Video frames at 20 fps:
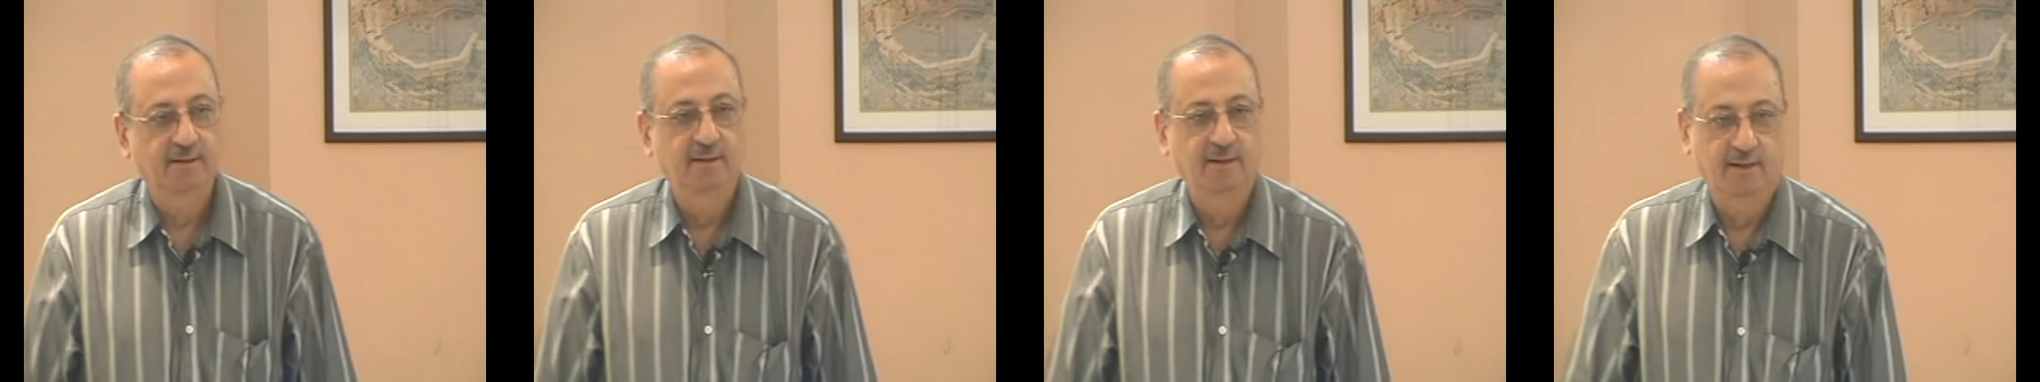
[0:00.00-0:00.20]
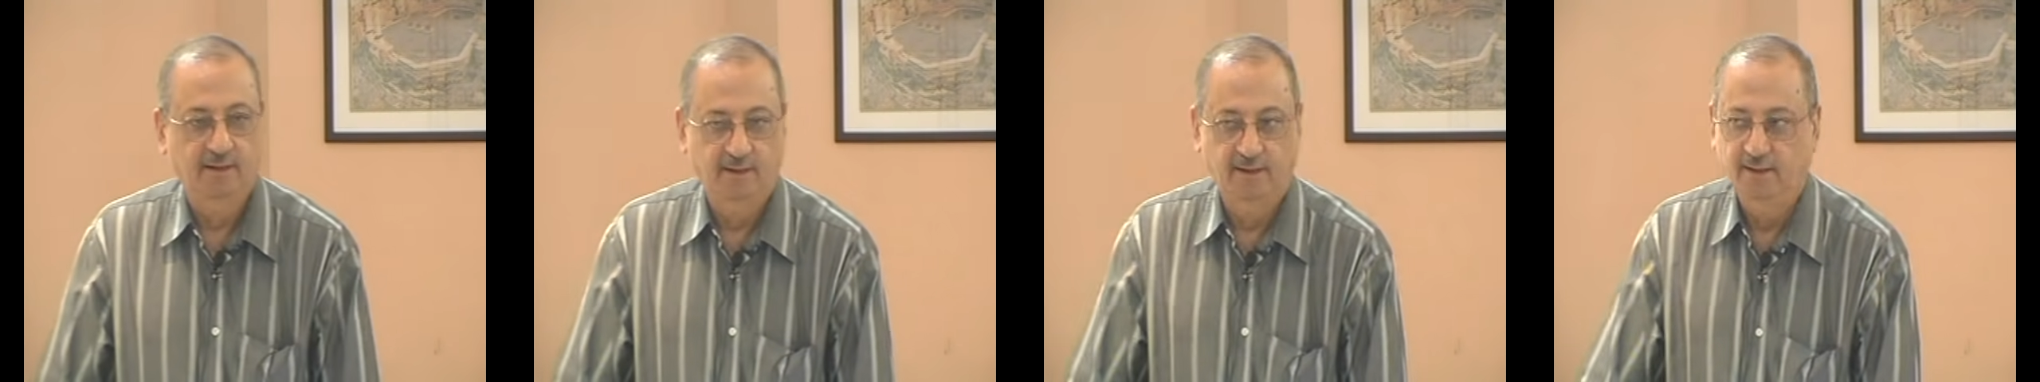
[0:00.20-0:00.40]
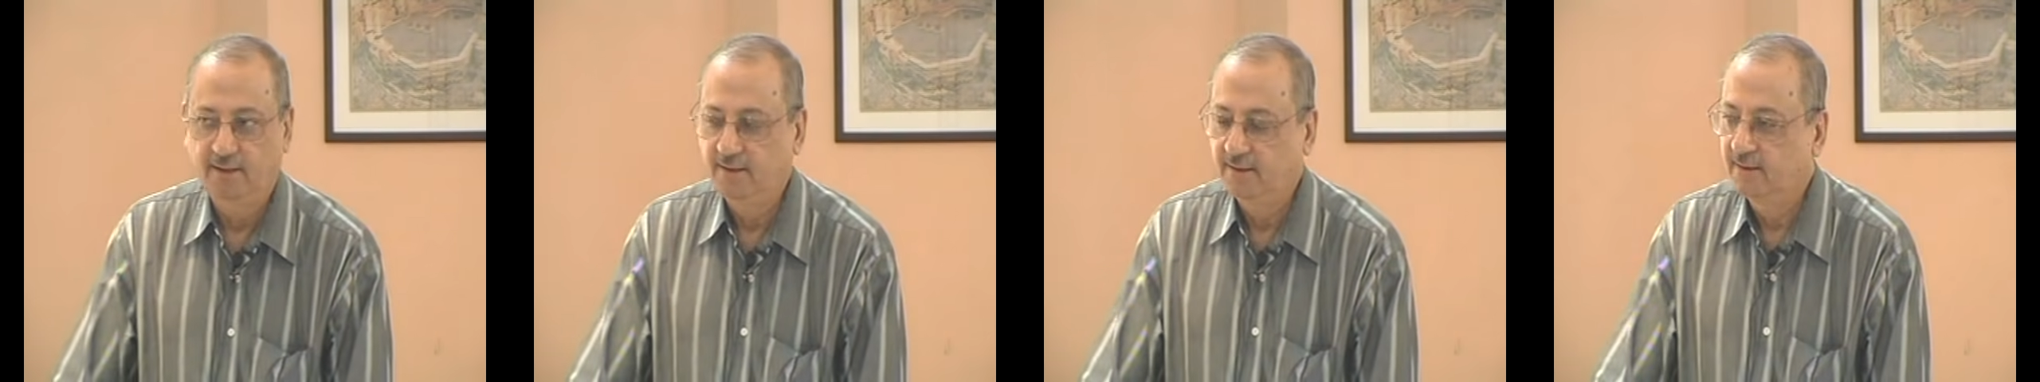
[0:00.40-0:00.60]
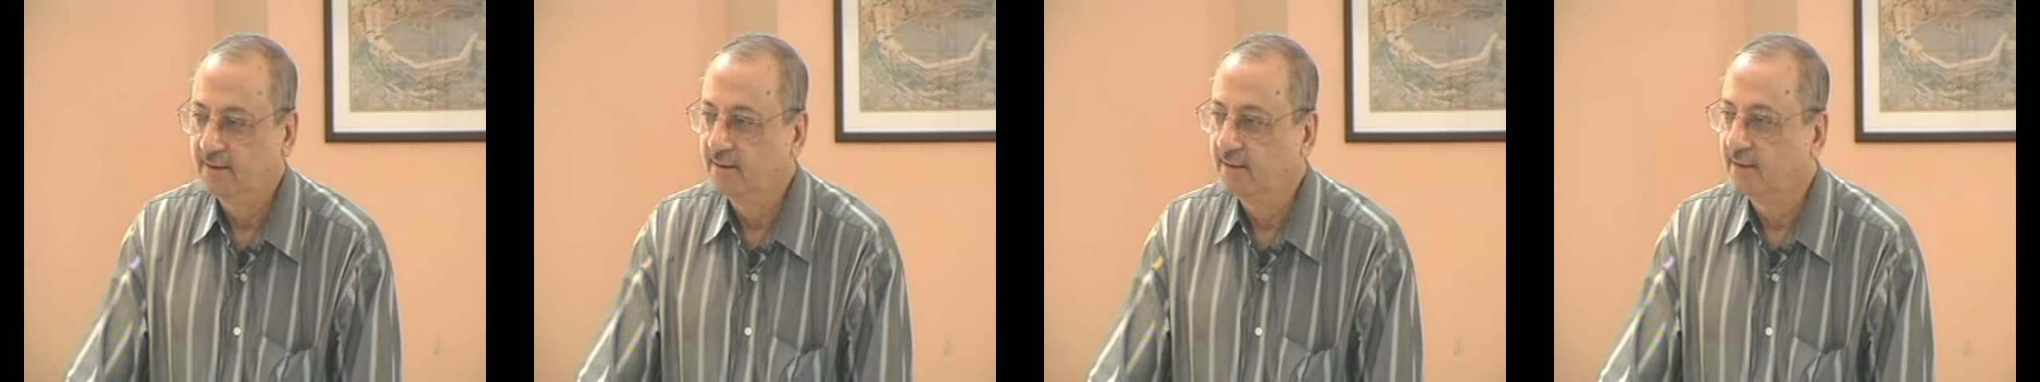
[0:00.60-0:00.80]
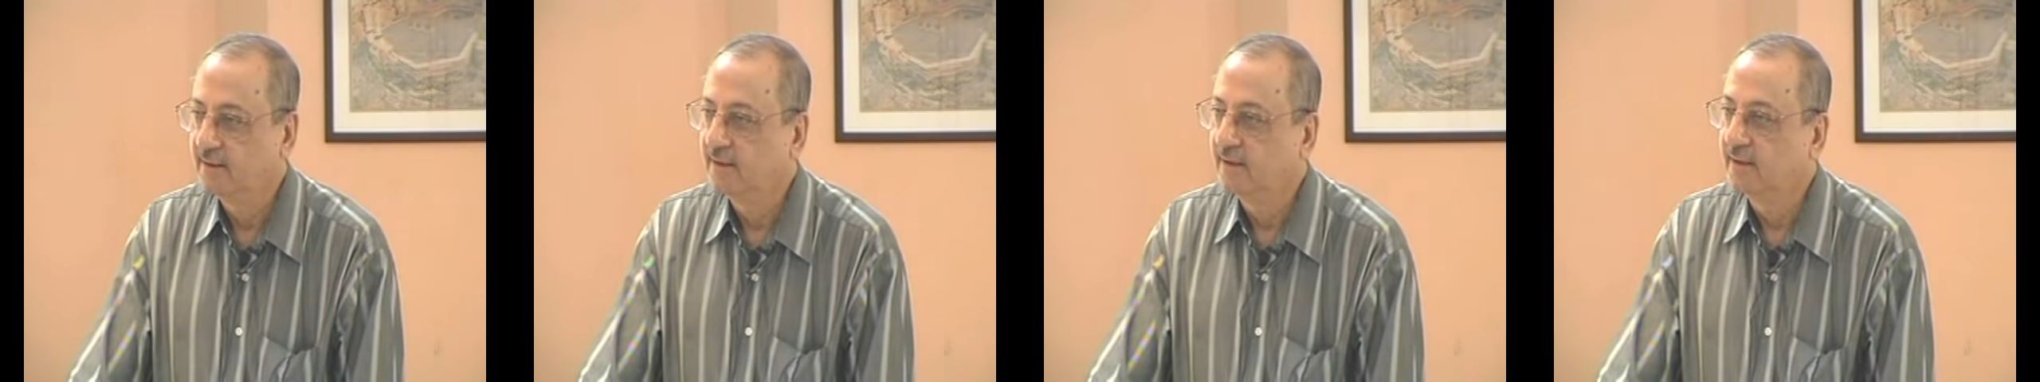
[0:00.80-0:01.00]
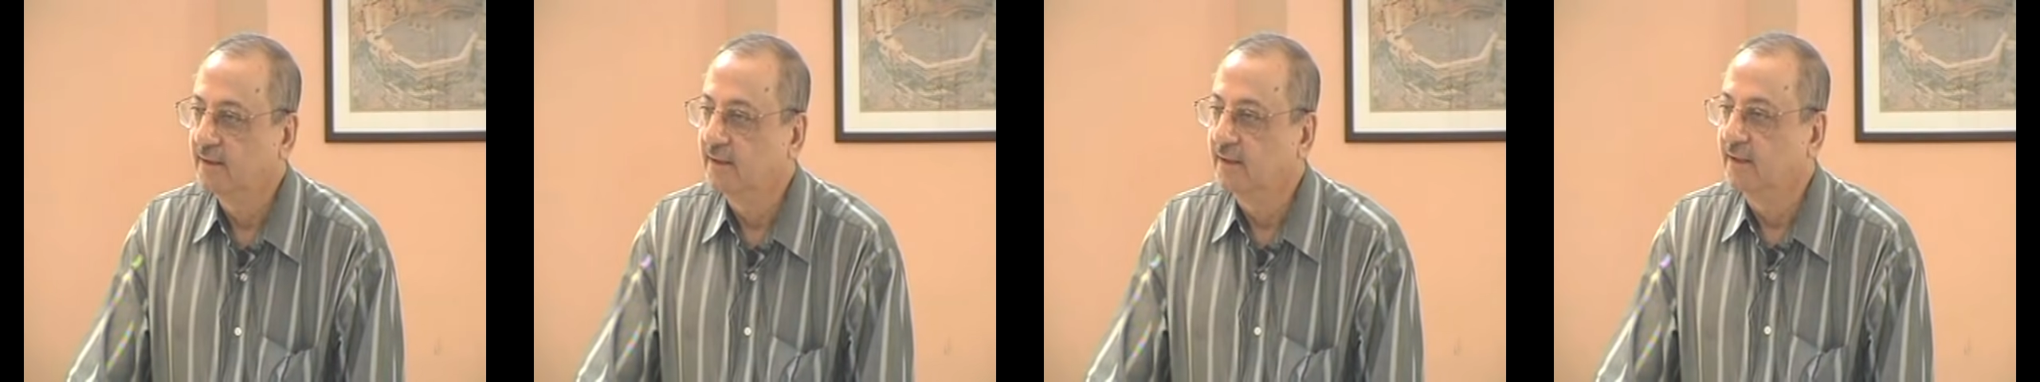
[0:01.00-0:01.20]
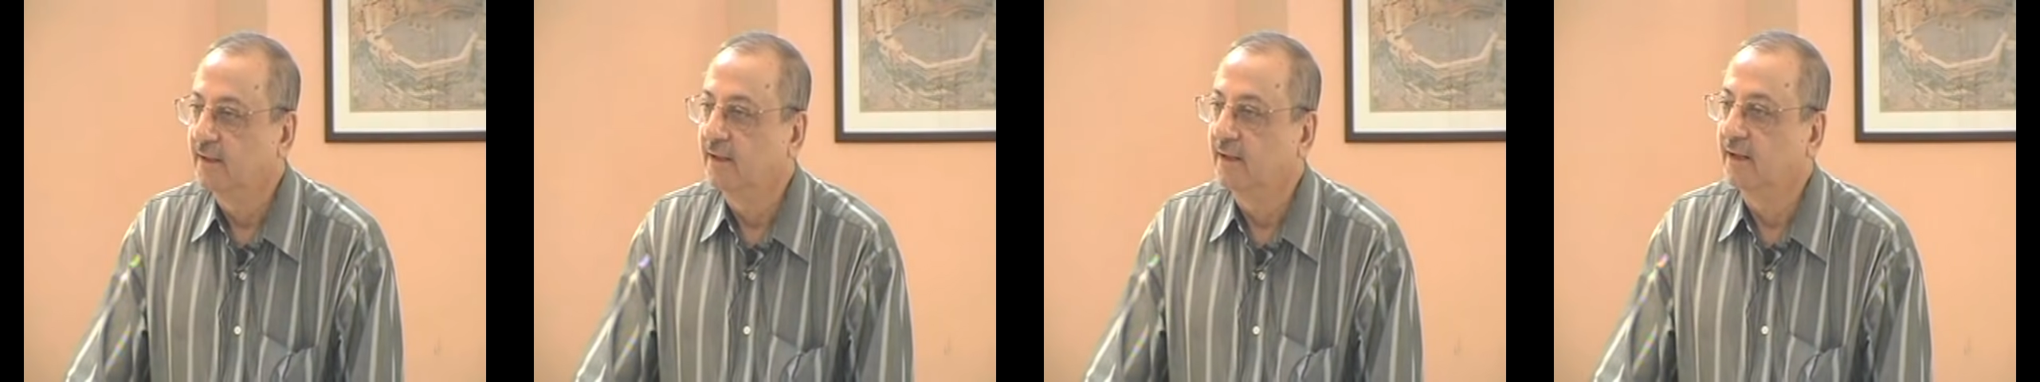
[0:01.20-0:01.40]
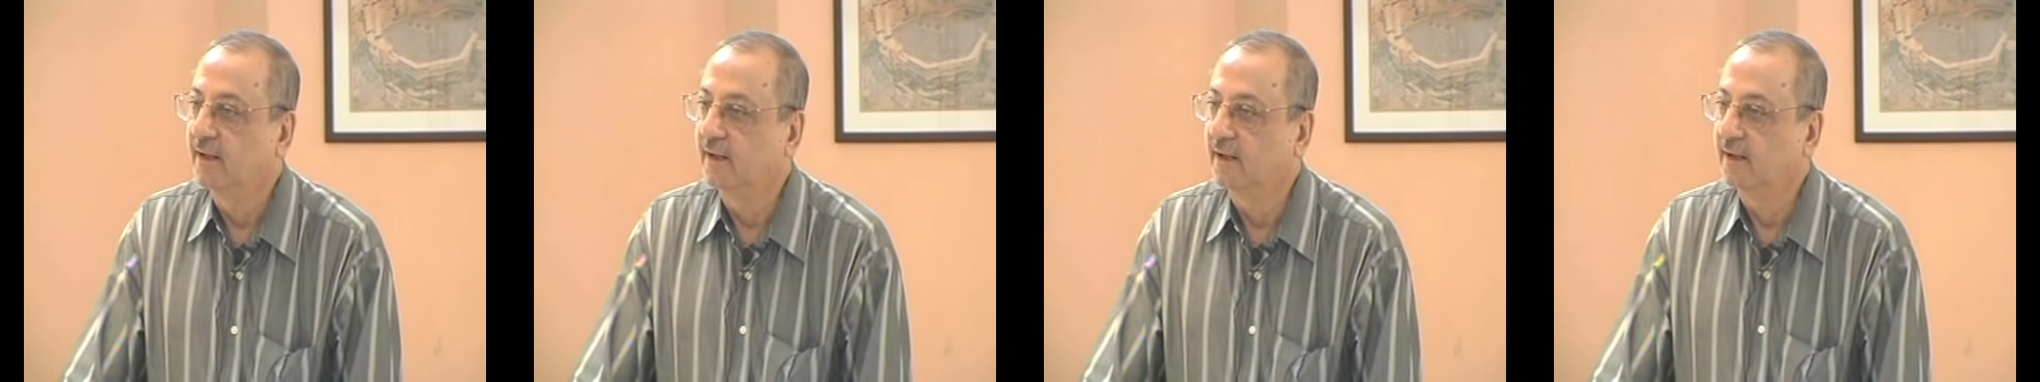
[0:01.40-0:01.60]

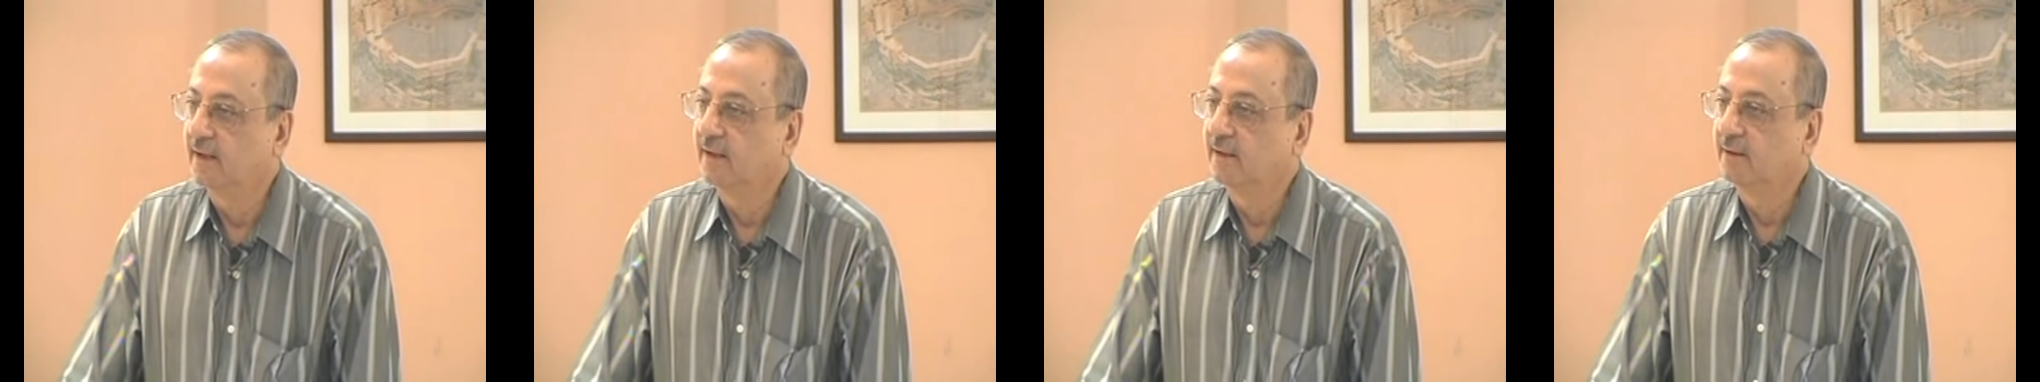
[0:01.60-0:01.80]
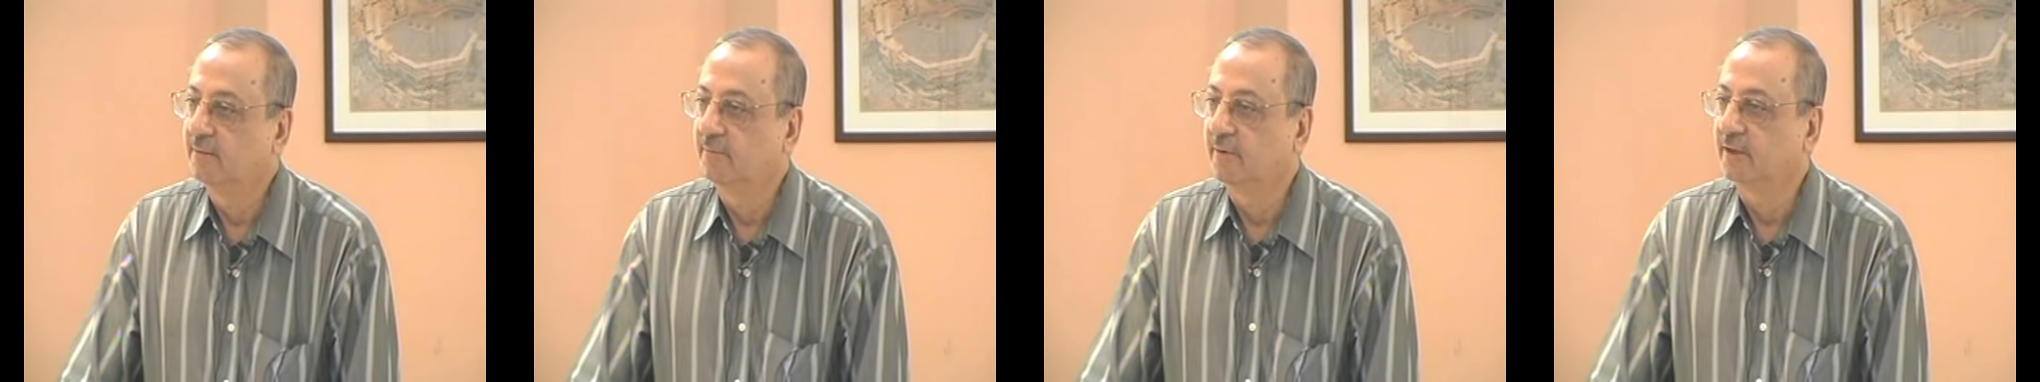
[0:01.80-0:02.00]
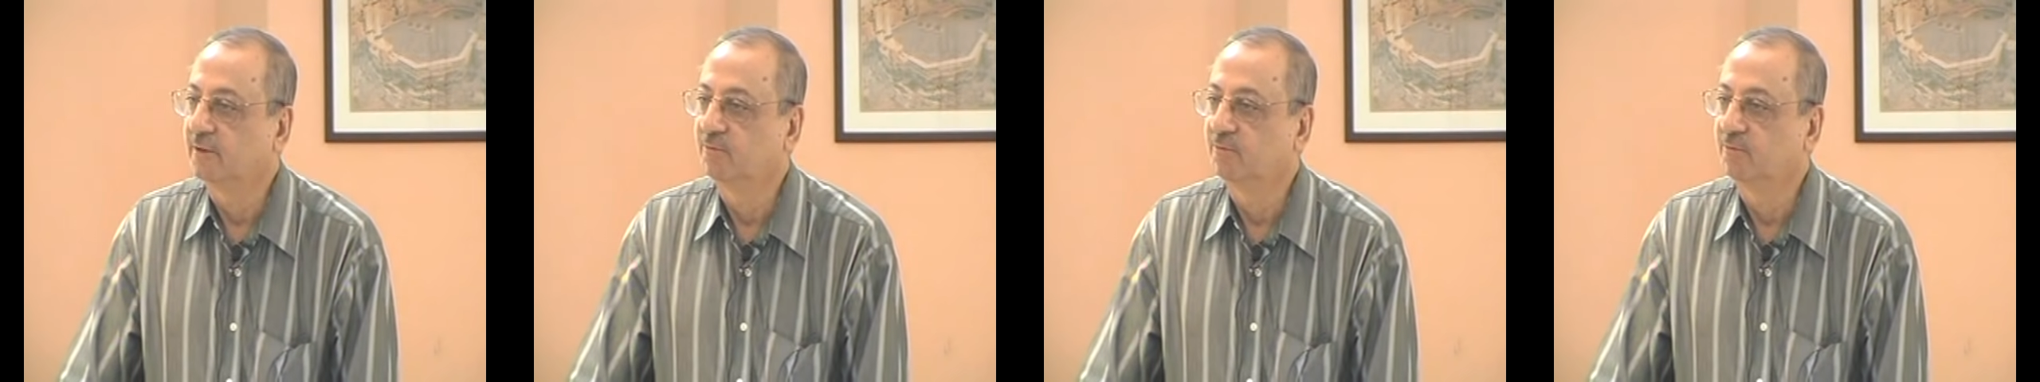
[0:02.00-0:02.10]
but